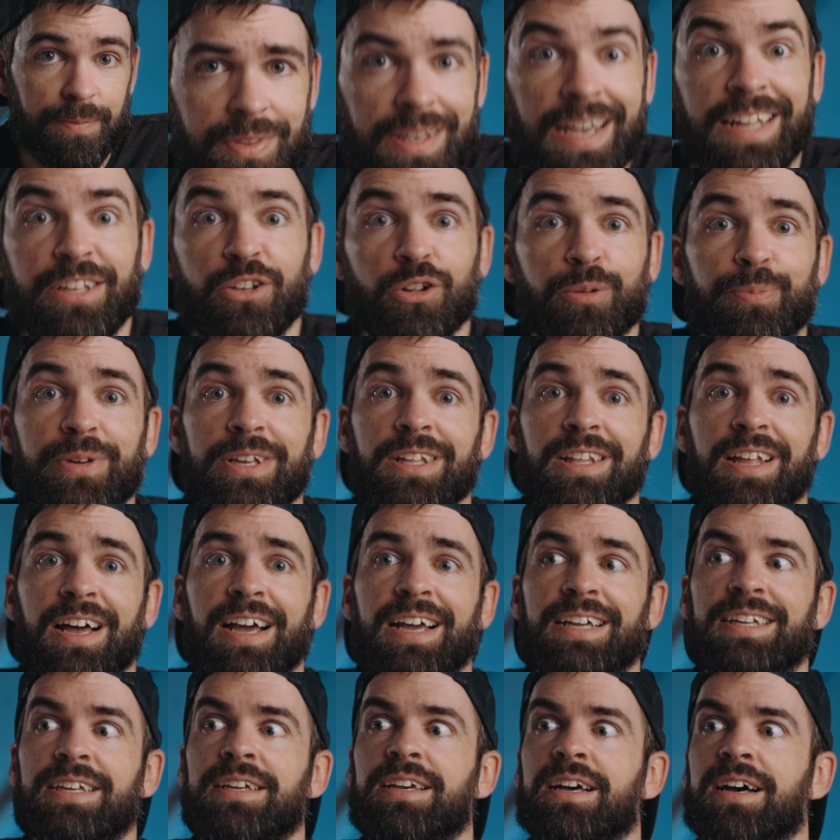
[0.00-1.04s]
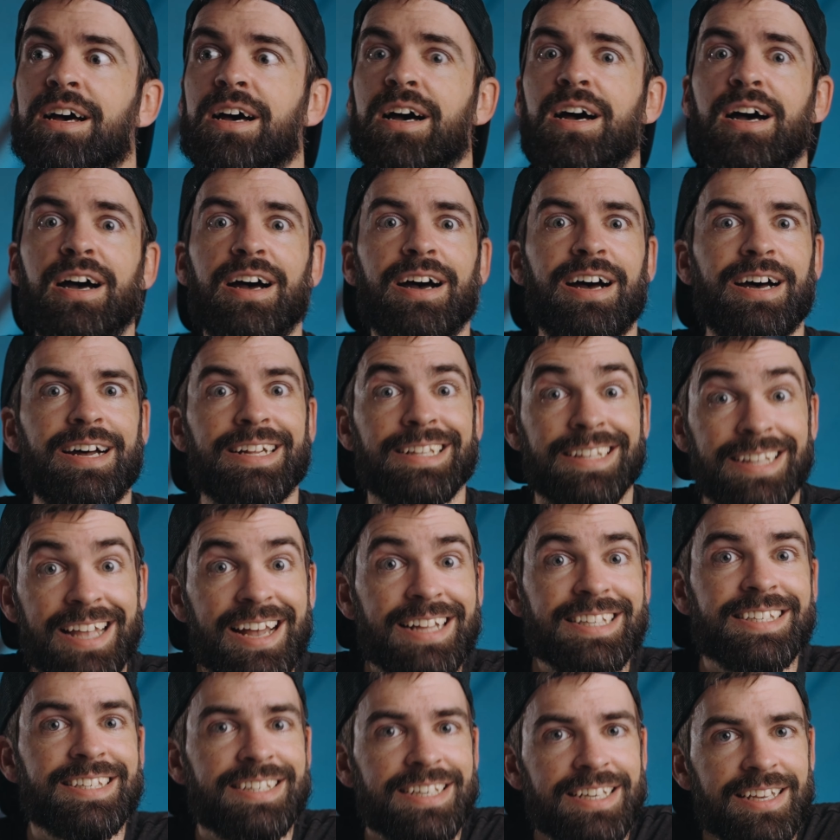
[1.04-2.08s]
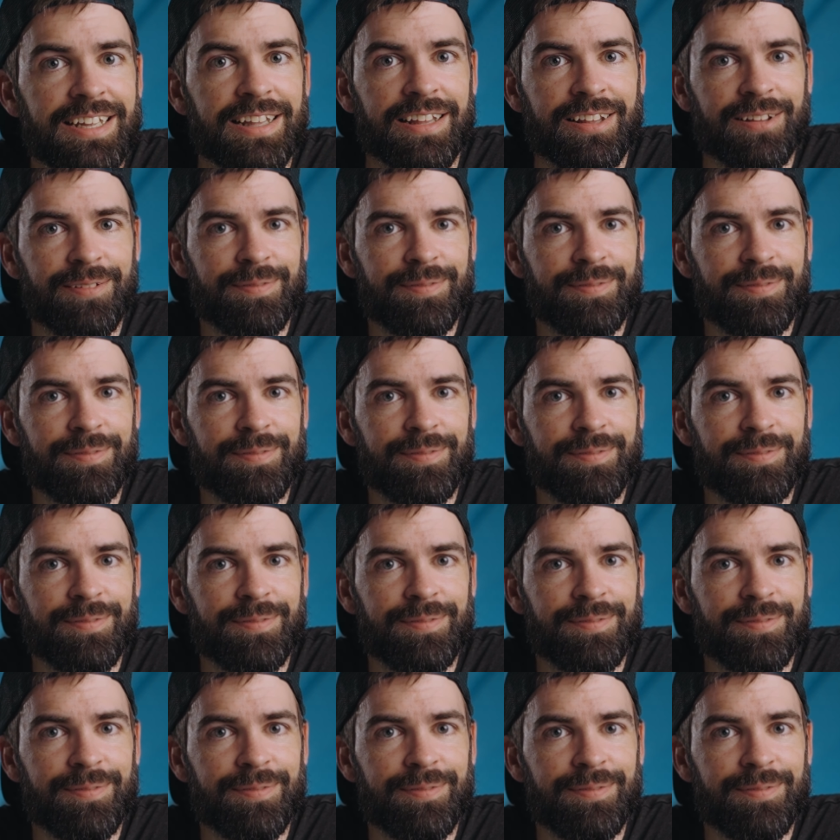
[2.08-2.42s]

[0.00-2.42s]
And you'll be like, ah, that's it.